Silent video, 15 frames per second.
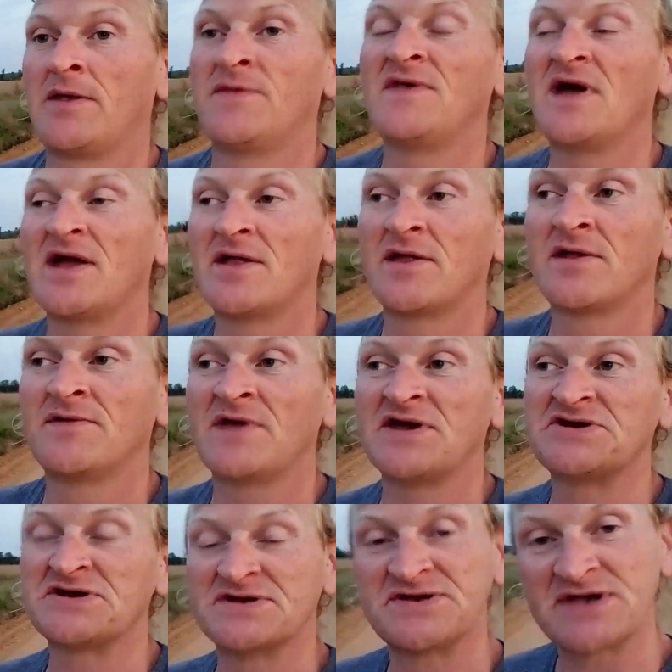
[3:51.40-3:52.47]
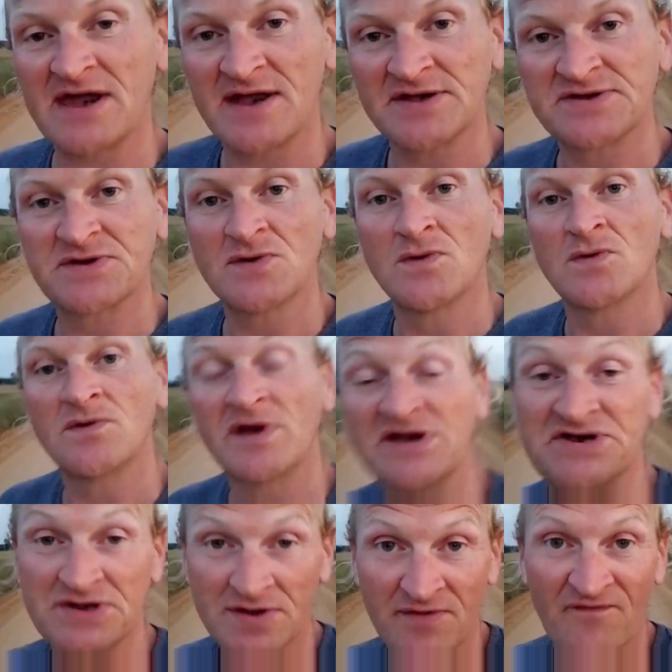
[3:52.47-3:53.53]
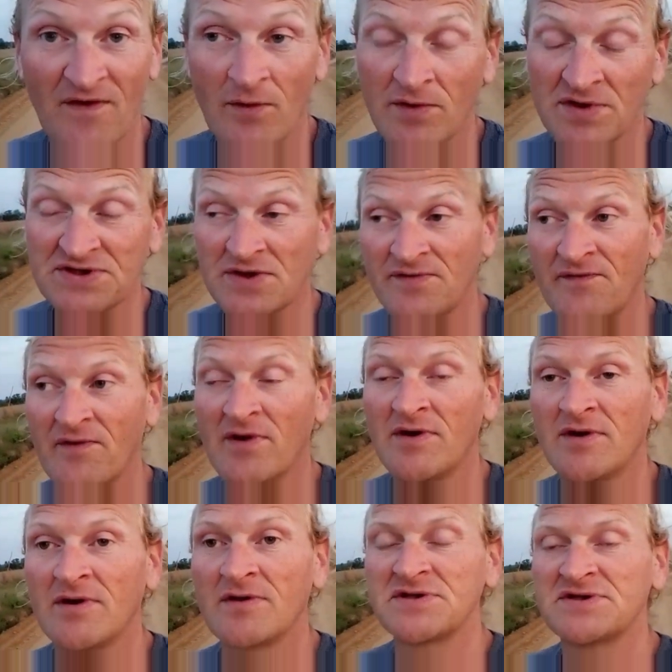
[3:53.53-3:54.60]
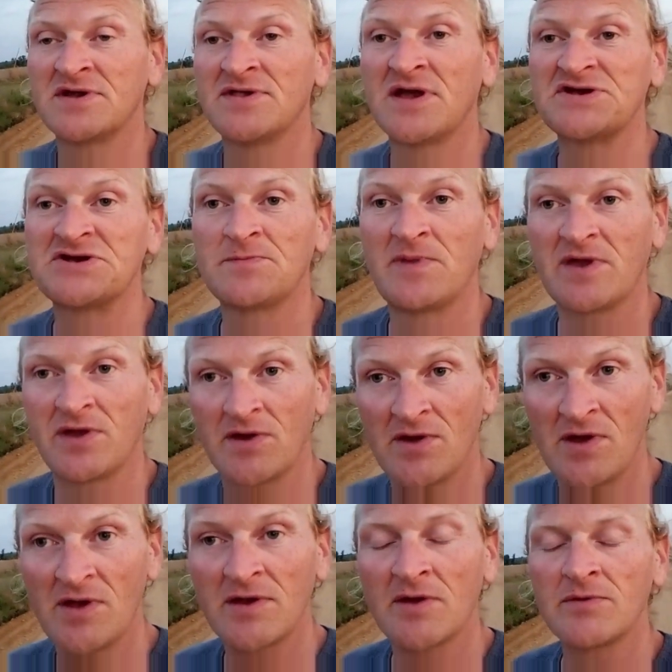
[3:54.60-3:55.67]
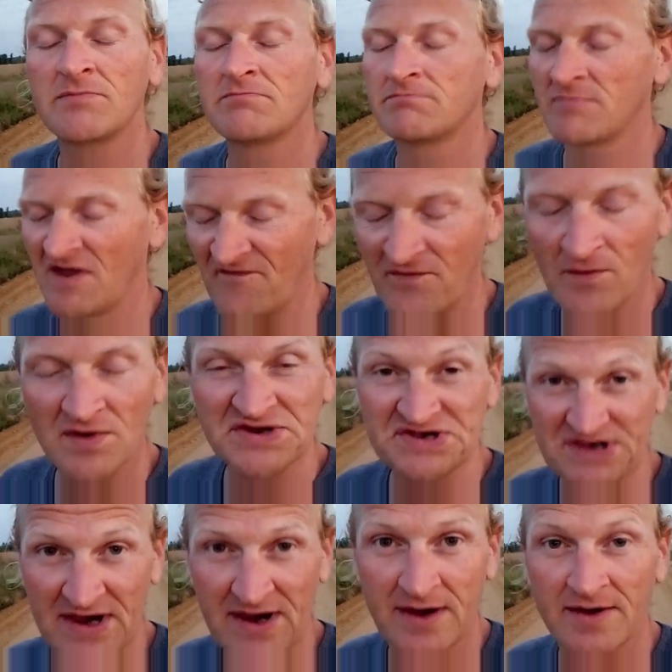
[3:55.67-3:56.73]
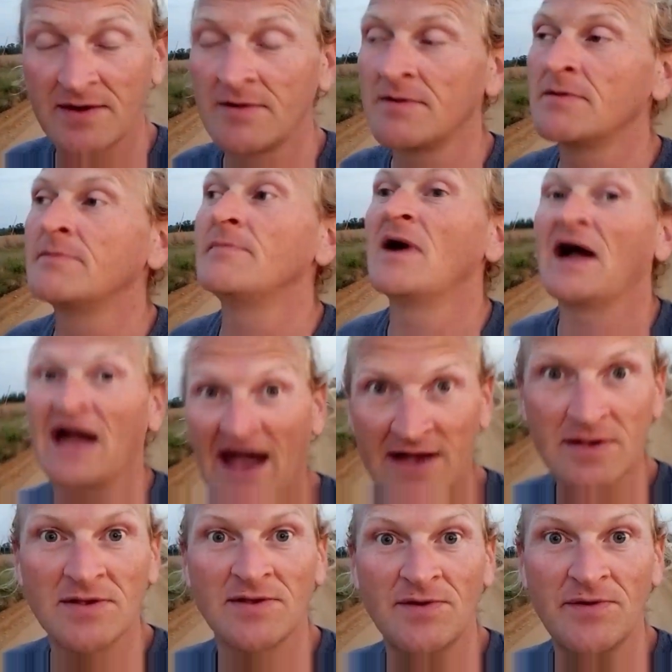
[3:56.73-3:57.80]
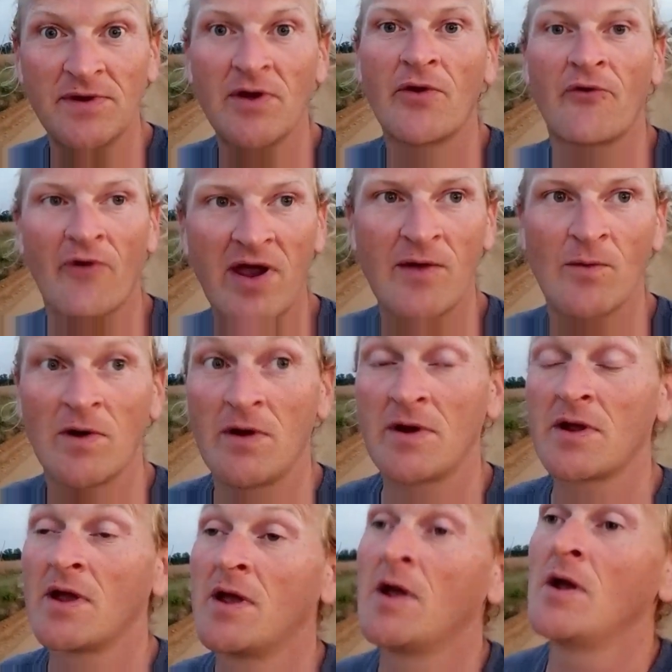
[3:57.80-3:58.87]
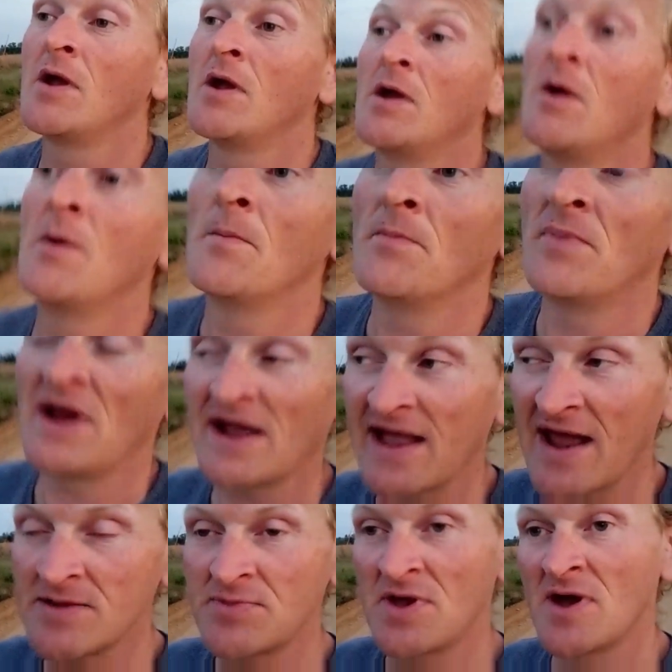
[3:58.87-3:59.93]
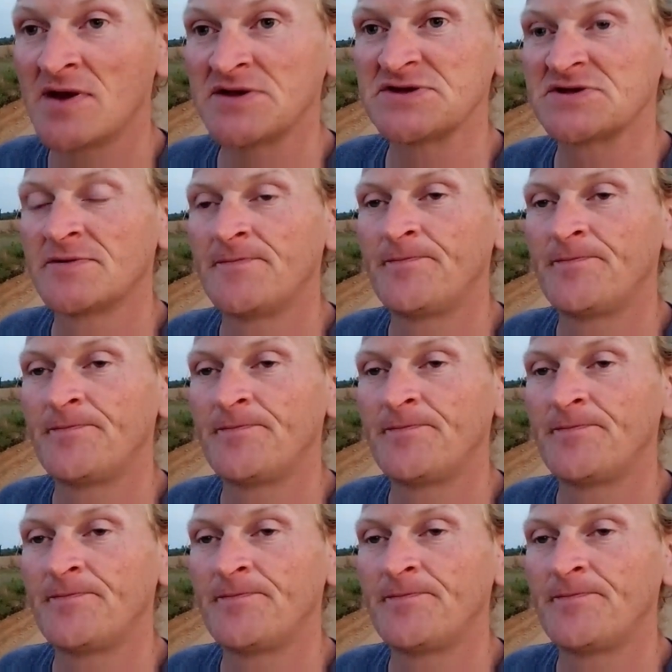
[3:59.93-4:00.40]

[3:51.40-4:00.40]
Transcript: that they should stay in school and they shouldn't focus on drugs and they should be good. If you're a saint, hallelujah, great work. But I got to be honest,